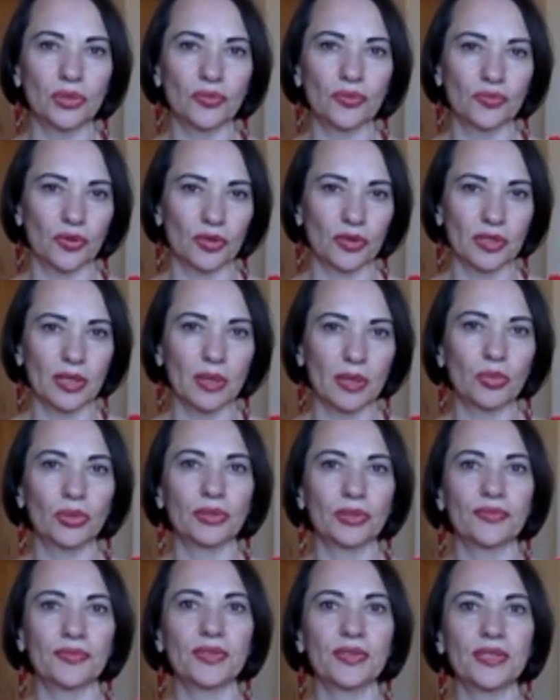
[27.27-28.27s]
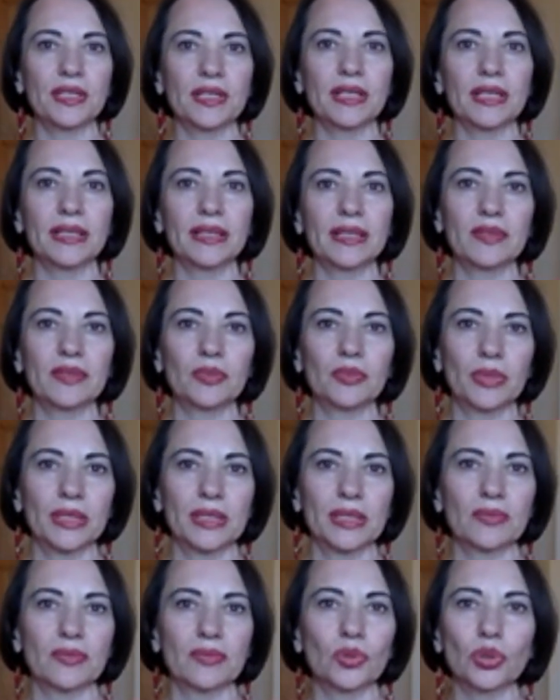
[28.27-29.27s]
for example, on a physical level, but
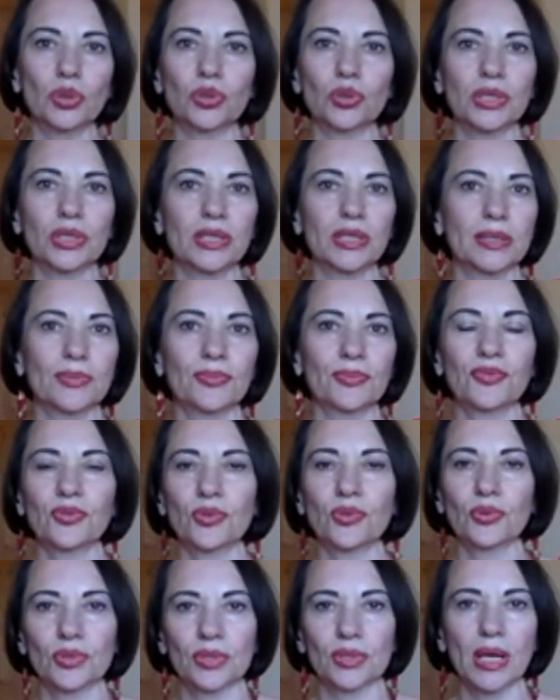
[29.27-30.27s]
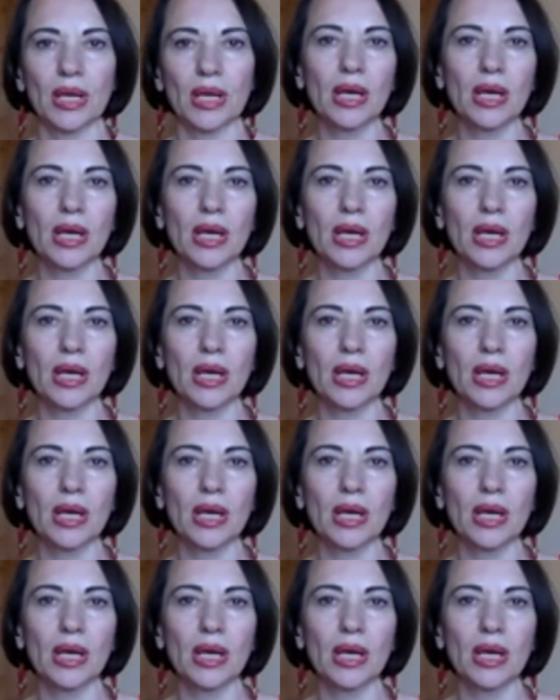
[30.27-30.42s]
they want to take them further